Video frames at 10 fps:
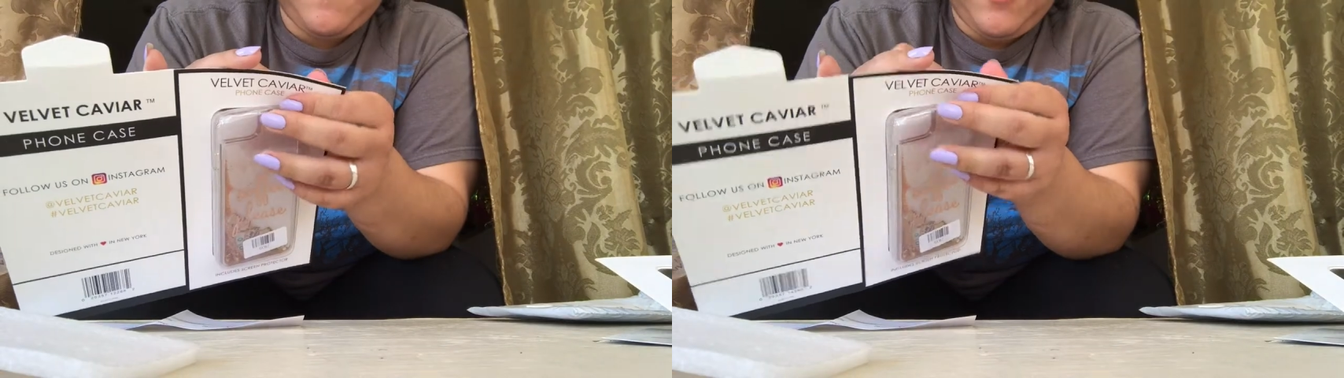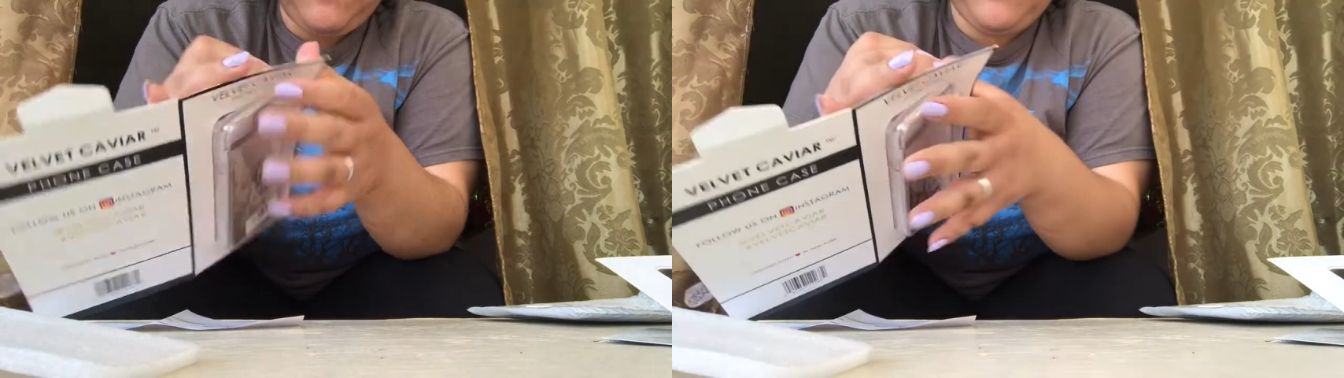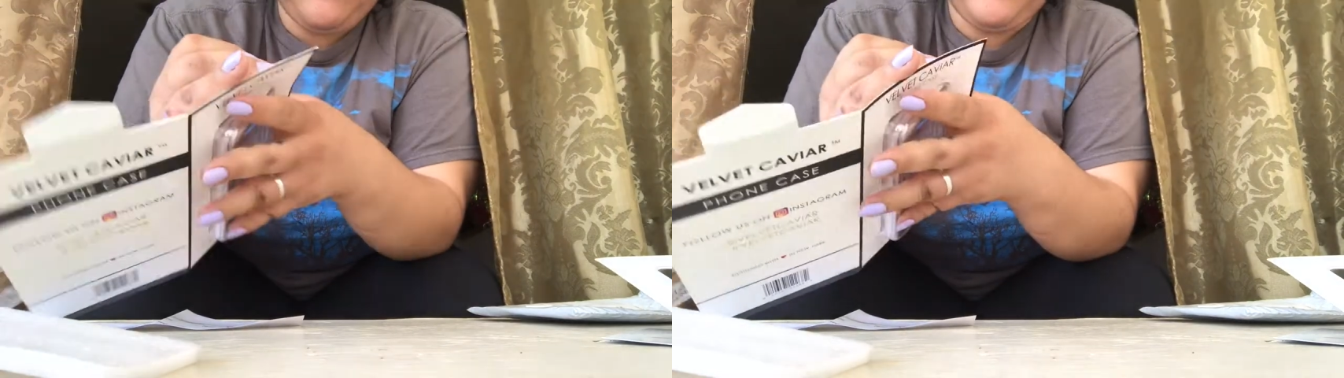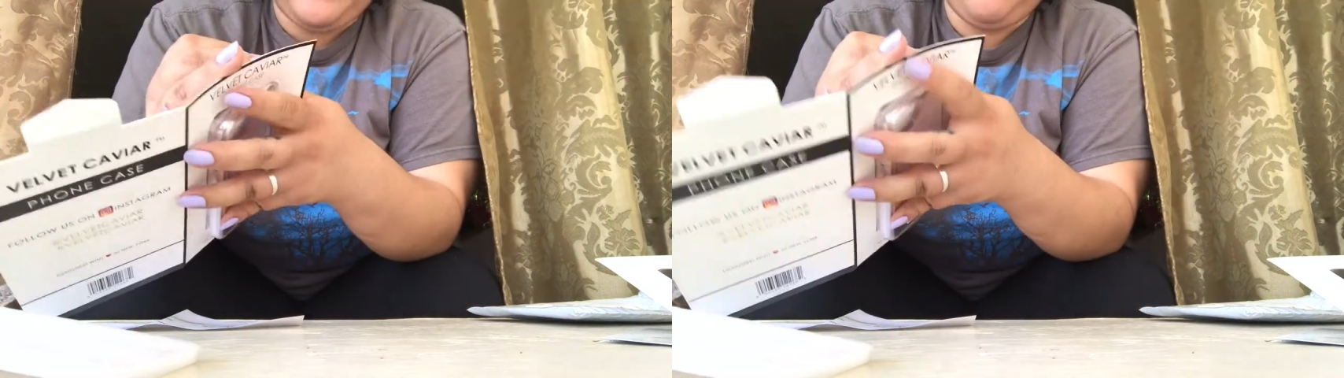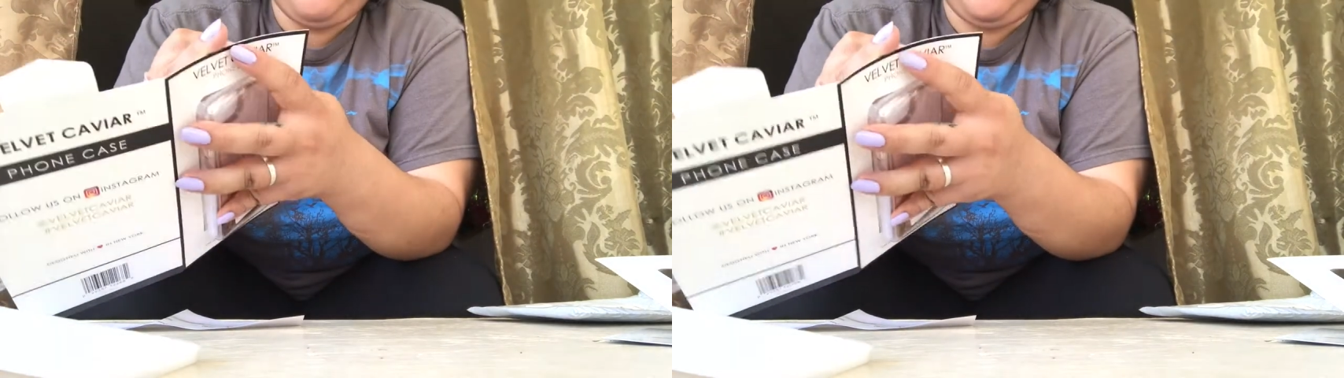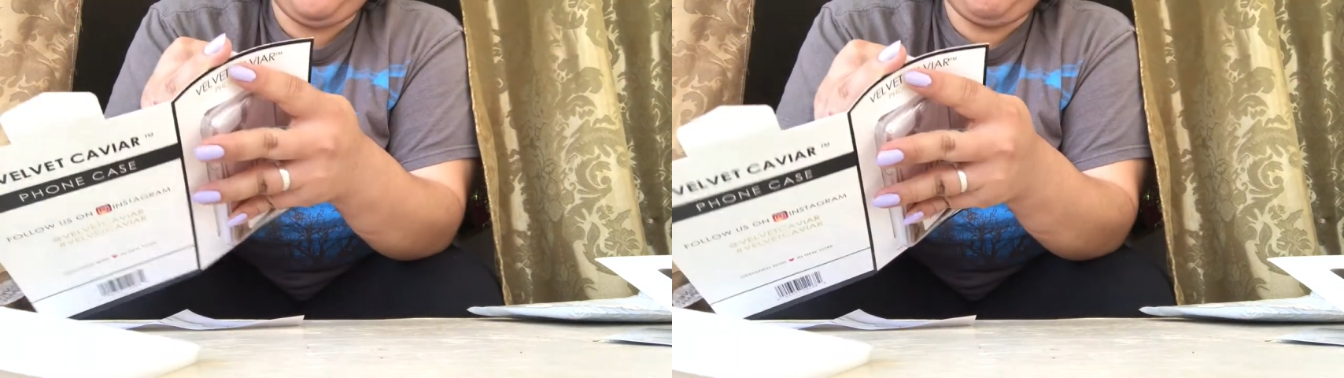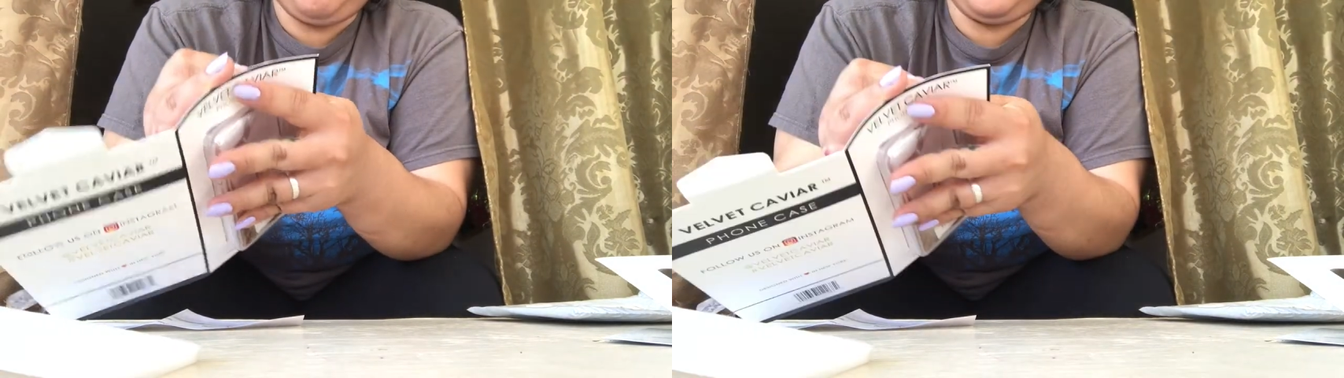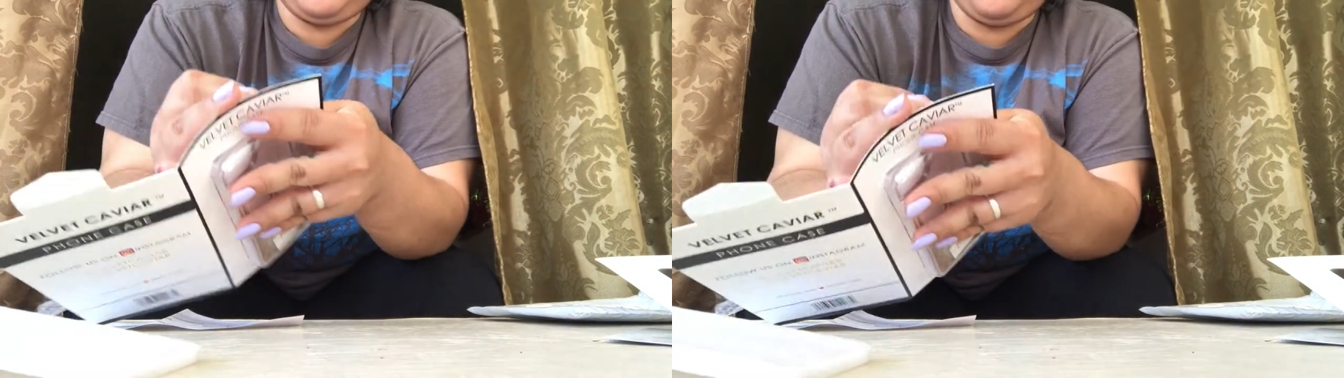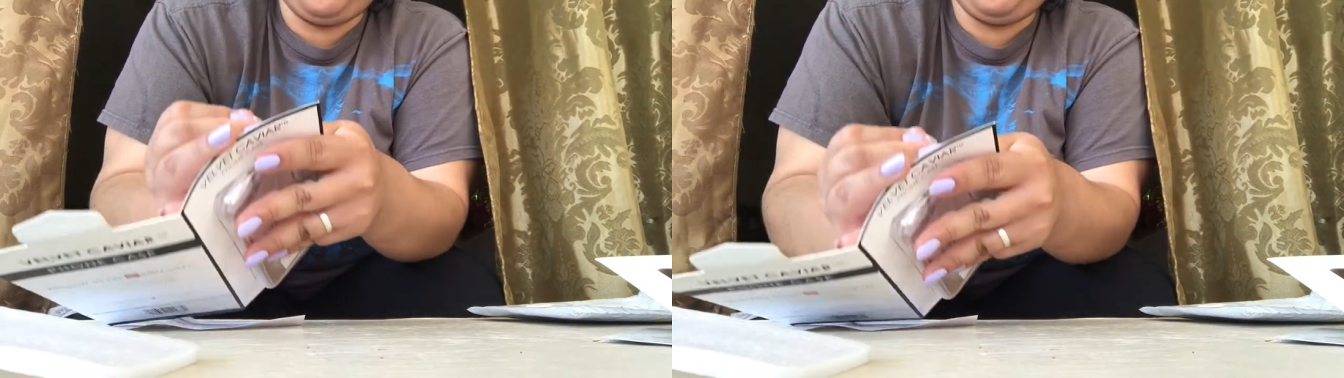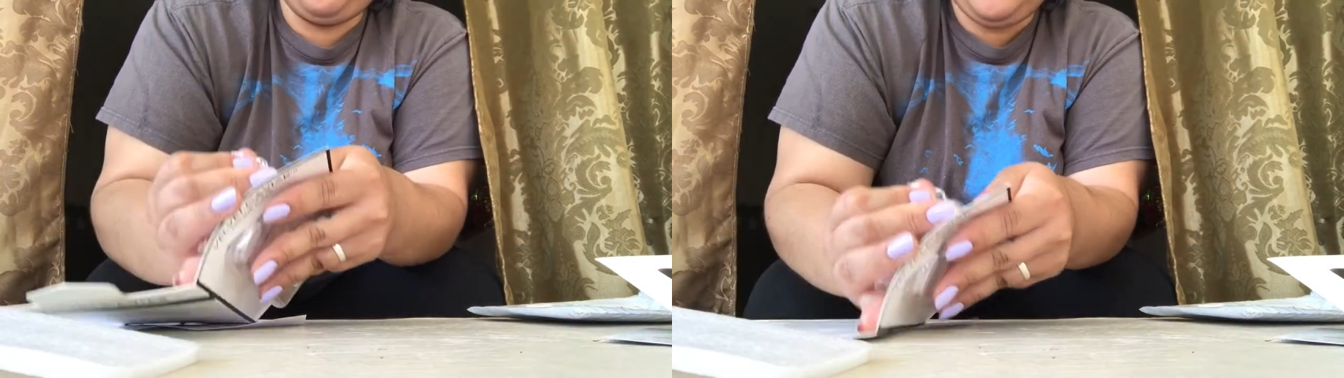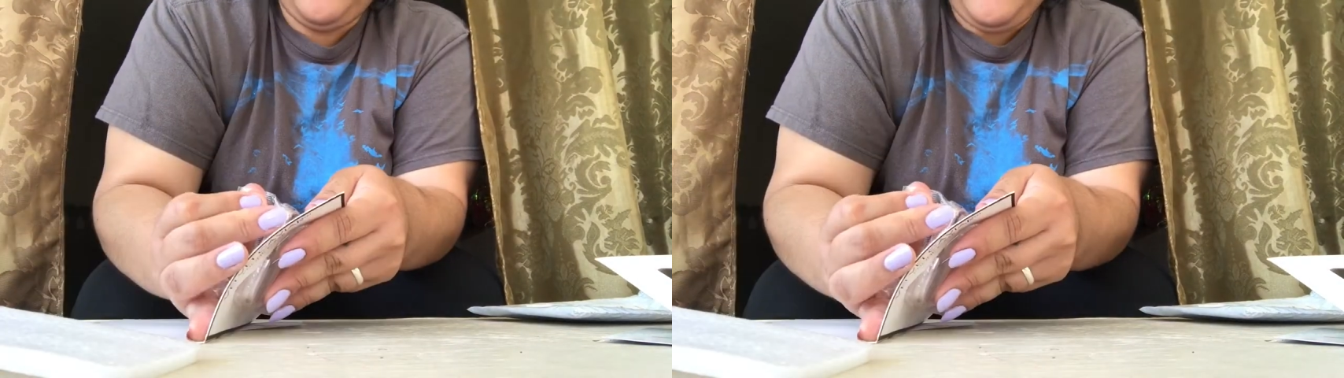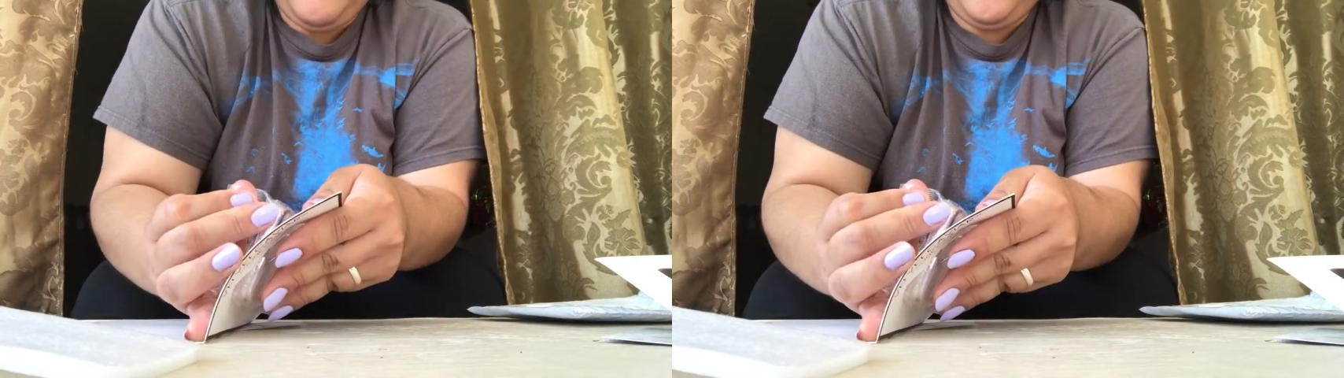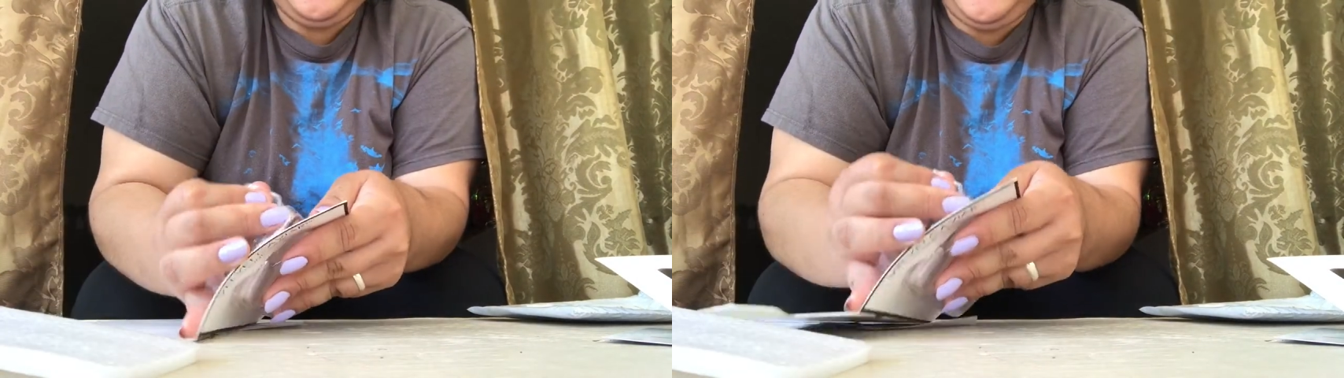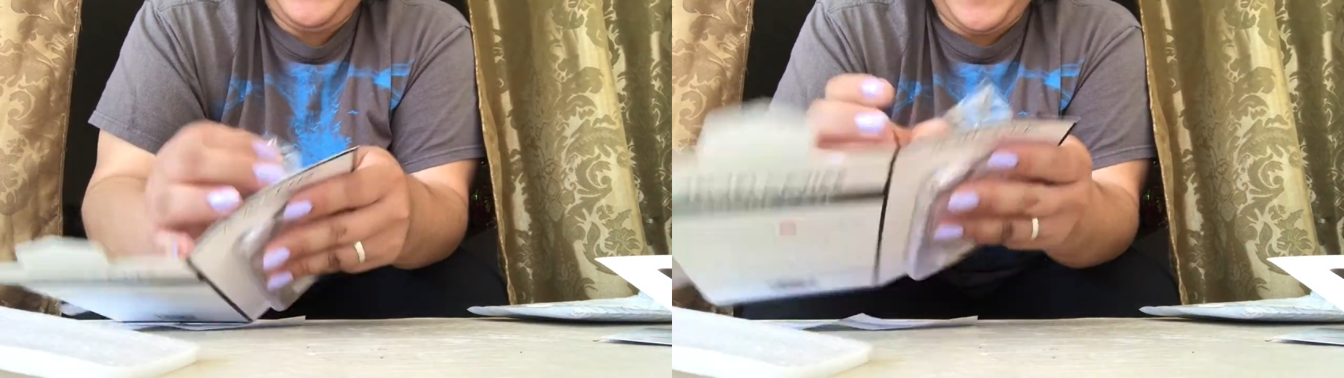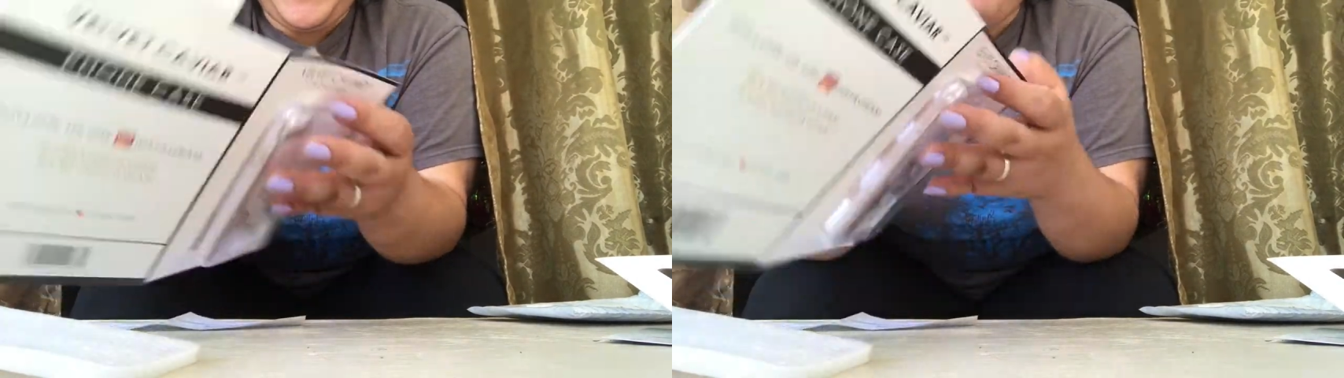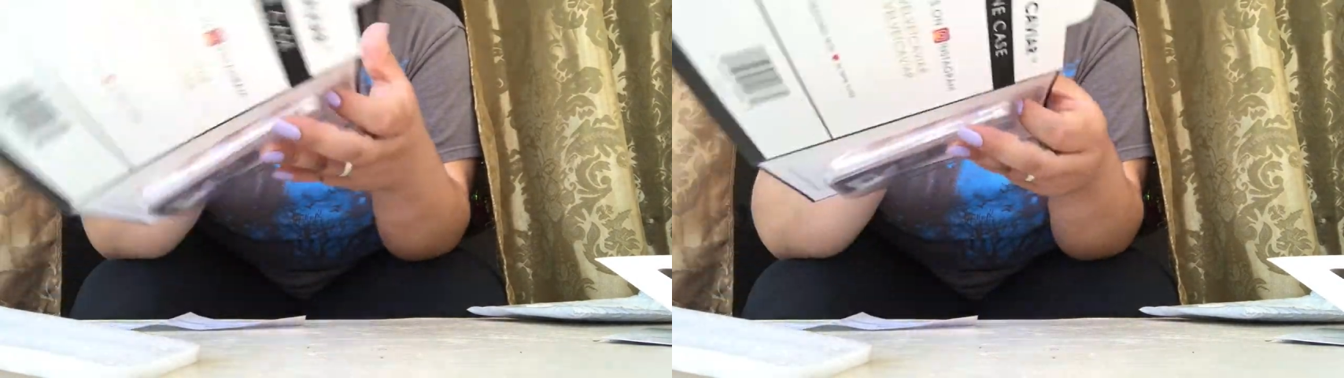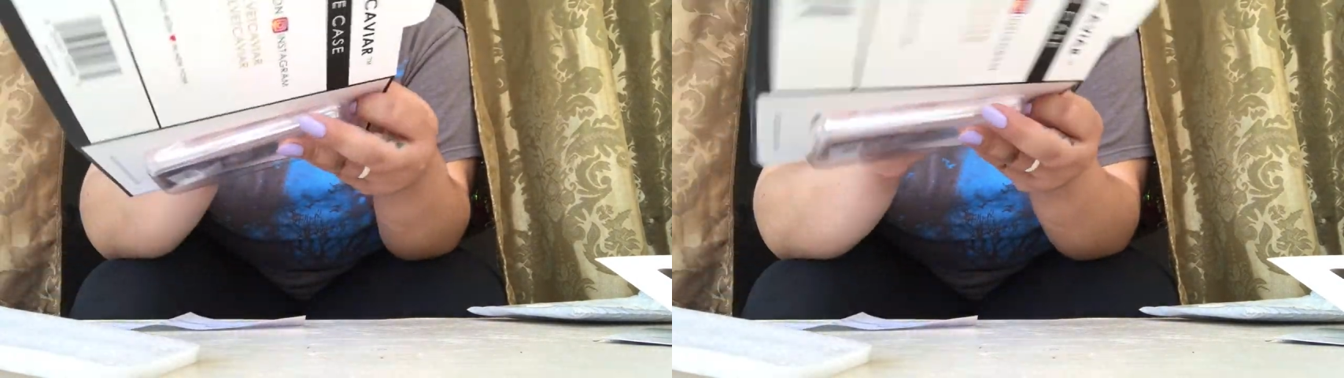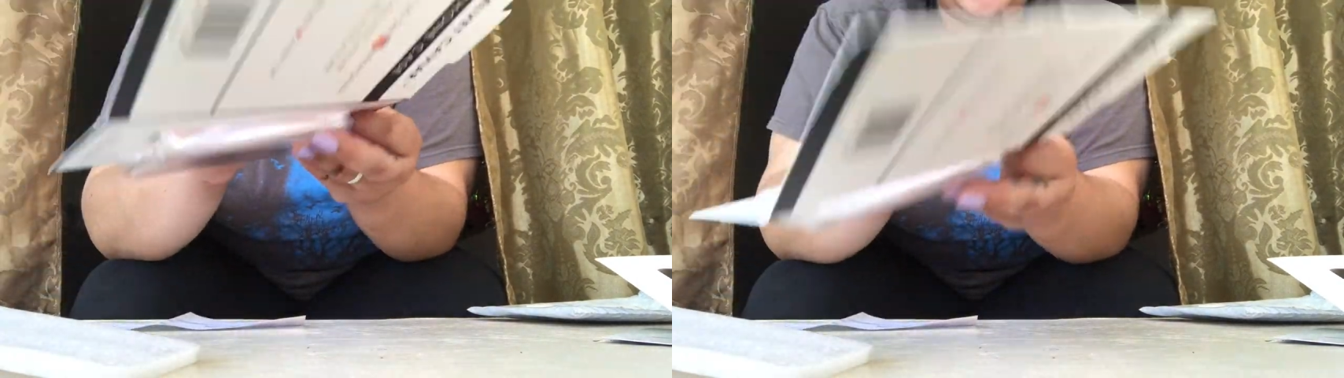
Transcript: [unreadable: no face in view]